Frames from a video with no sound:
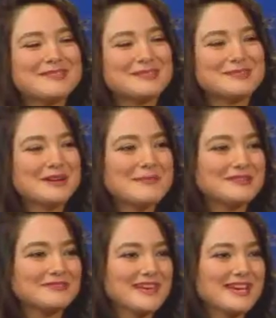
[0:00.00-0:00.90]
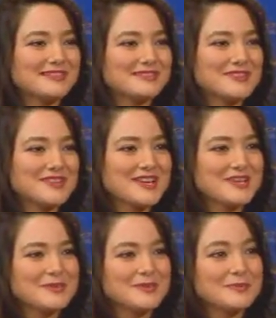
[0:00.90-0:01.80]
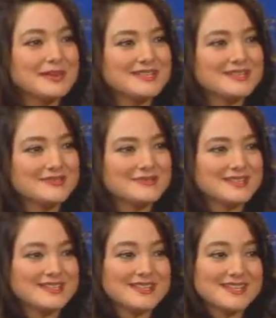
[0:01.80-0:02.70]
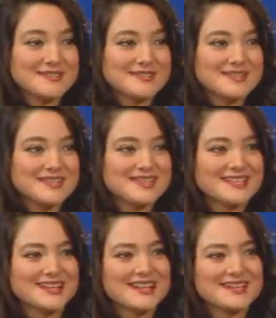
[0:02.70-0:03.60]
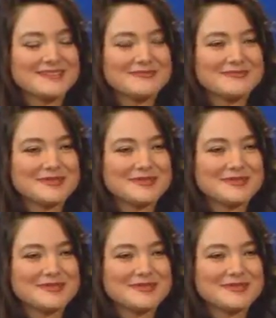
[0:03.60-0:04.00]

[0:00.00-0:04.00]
talking about failures. You know, the basis of this theory is a kind of,